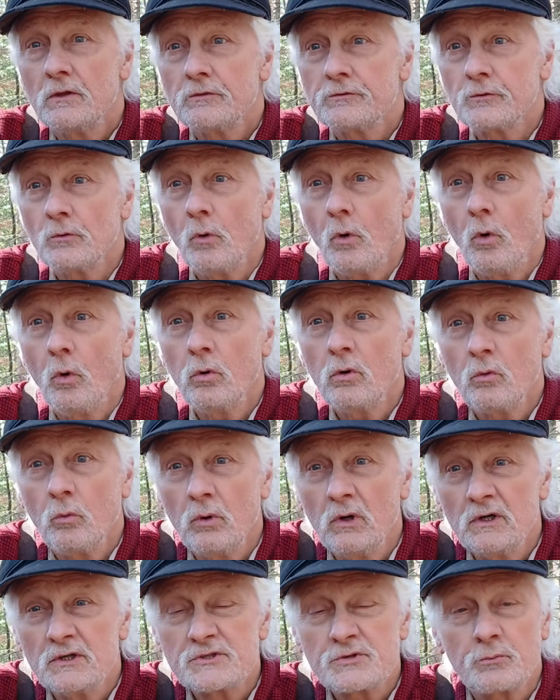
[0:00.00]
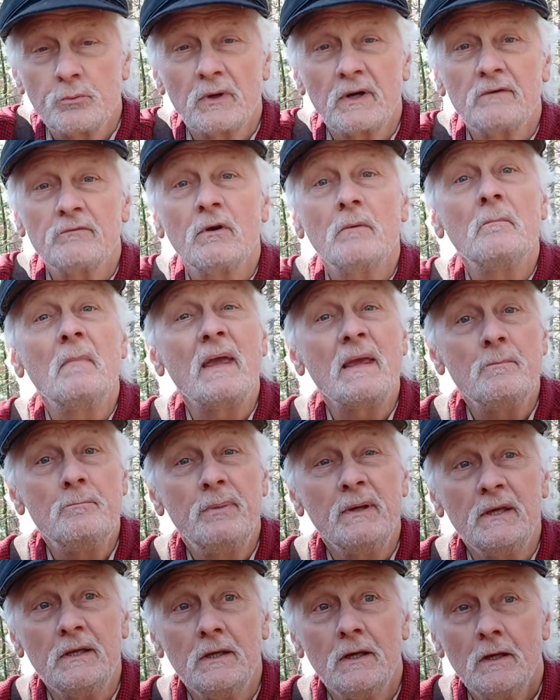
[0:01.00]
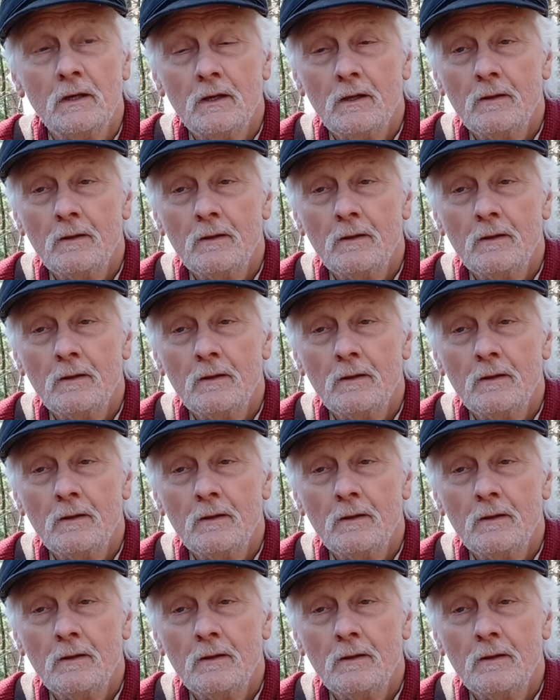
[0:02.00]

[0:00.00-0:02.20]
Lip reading: through oak woods, whatever it may be.